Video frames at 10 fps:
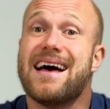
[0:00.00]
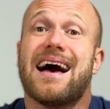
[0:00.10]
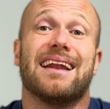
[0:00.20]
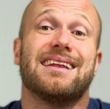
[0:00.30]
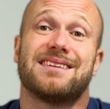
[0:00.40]

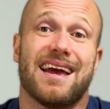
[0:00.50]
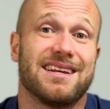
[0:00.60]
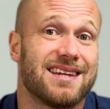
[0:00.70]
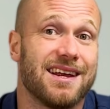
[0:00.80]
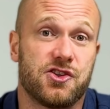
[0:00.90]
And it's
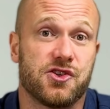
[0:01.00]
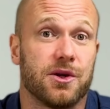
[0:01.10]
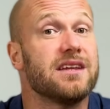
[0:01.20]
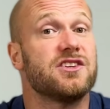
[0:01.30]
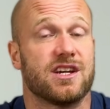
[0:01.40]

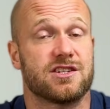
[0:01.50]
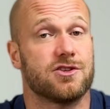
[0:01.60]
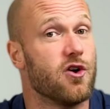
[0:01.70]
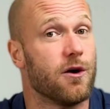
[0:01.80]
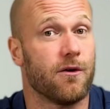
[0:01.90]
essentially just
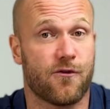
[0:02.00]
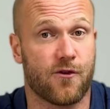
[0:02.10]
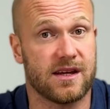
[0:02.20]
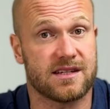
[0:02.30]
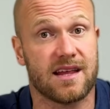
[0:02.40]
normal
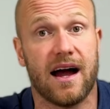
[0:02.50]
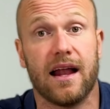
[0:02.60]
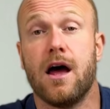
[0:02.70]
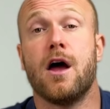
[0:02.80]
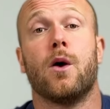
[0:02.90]

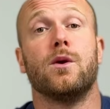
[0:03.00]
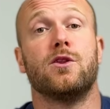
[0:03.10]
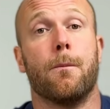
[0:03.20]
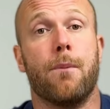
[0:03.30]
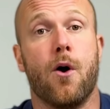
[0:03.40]
freestyle with a
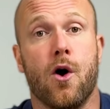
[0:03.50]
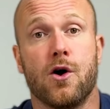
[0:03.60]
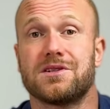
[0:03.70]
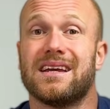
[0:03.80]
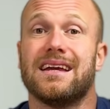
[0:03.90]

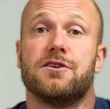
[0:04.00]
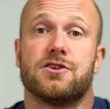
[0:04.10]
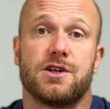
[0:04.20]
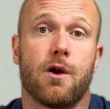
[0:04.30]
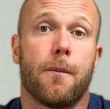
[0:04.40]
pause in the
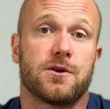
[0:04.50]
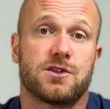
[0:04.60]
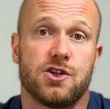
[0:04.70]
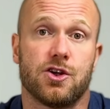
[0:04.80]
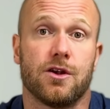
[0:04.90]
zero
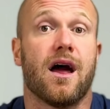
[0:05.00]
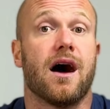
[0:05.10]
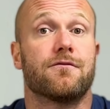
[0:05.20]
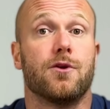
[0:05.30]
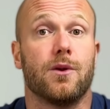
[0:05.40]
position
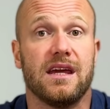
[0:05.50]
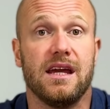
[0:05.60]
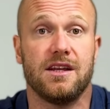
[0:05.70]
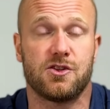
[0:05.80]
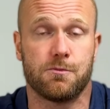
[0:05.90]
after
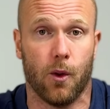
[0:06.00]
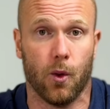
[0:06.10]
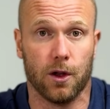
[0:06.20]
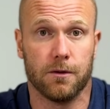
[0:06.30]
each pull.